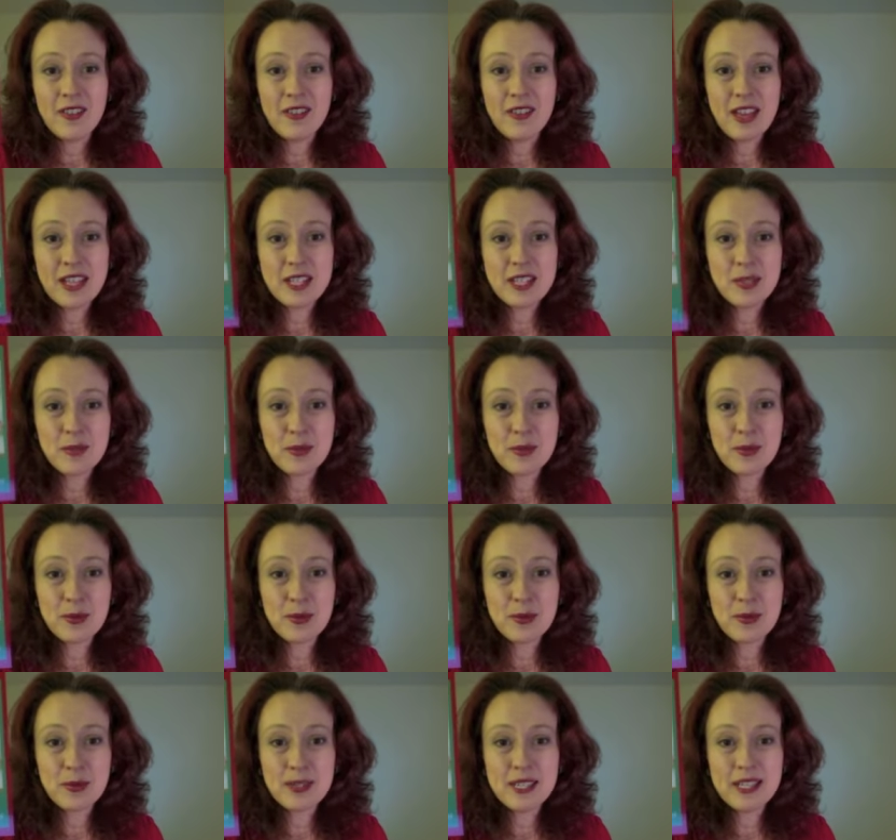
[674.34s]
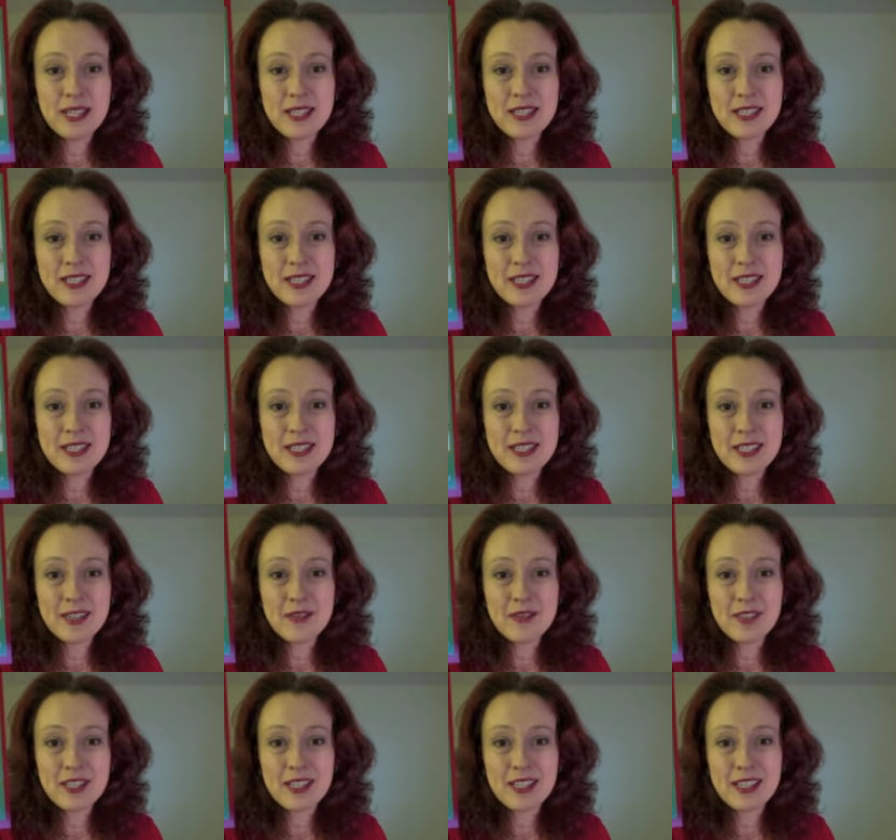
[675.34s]
that's pretty
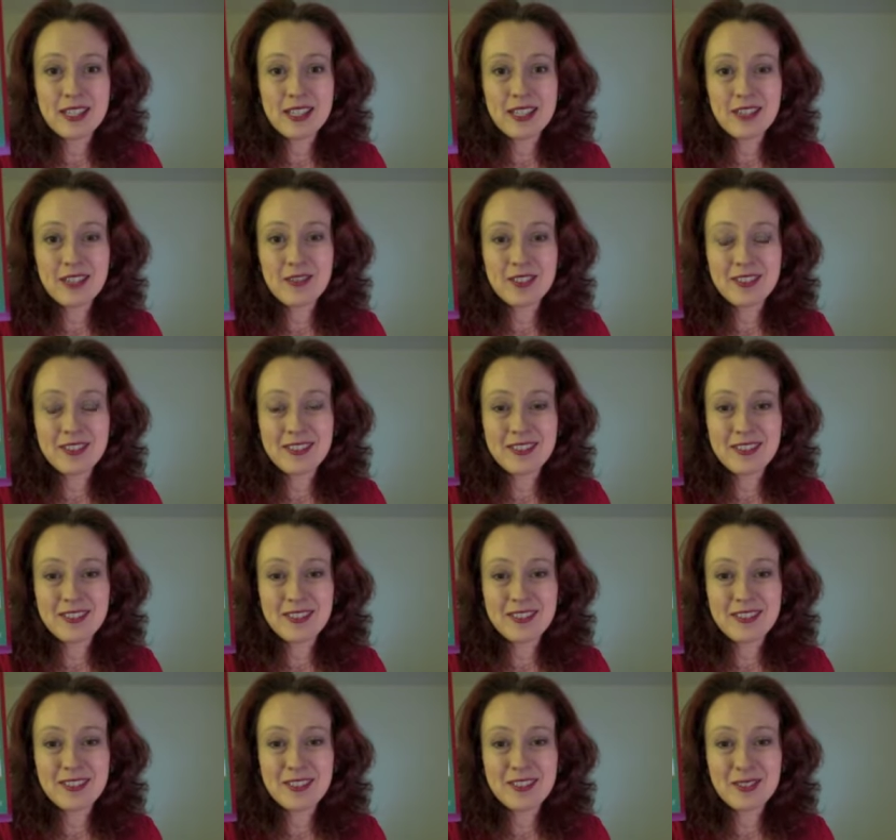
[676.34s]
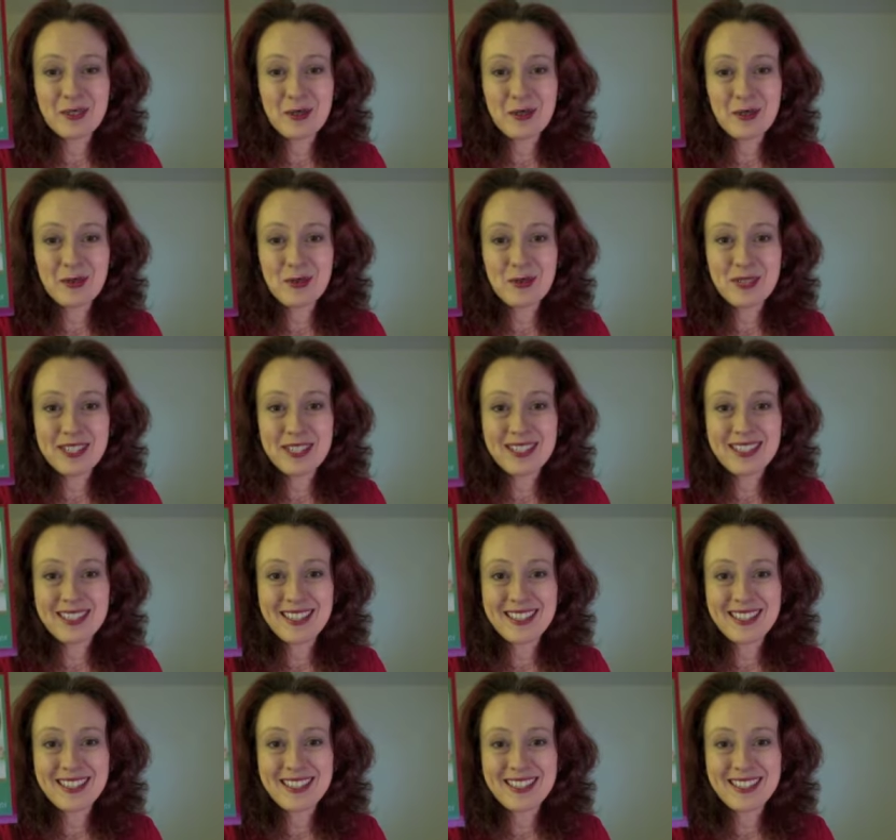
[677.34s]
significant given this whole
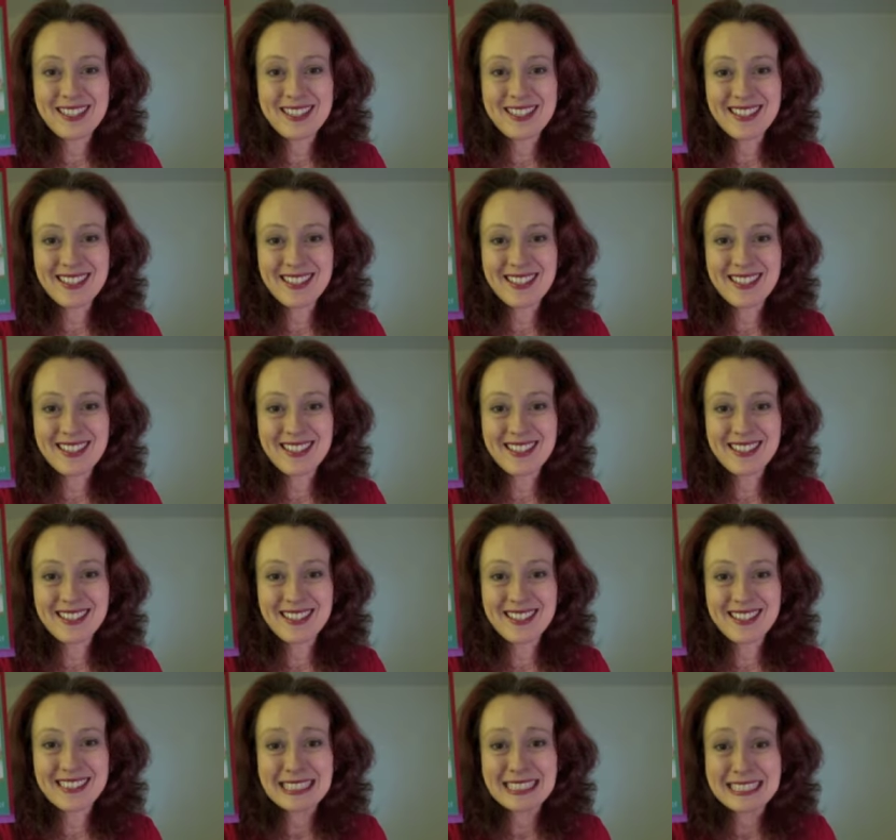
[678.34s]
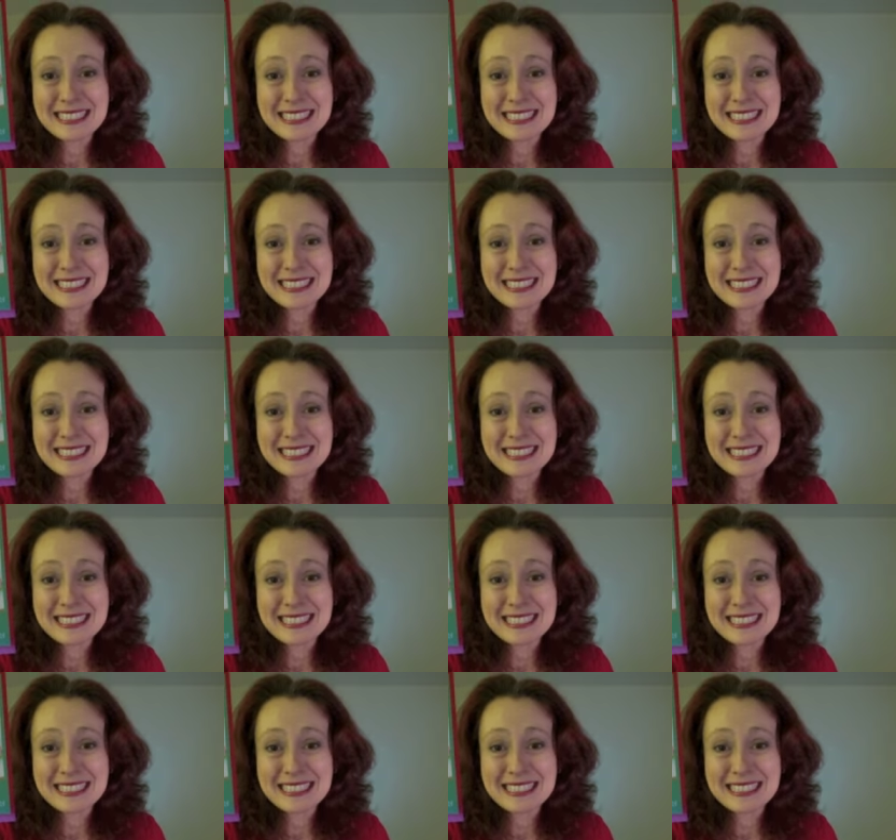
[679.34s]
reading. It's like,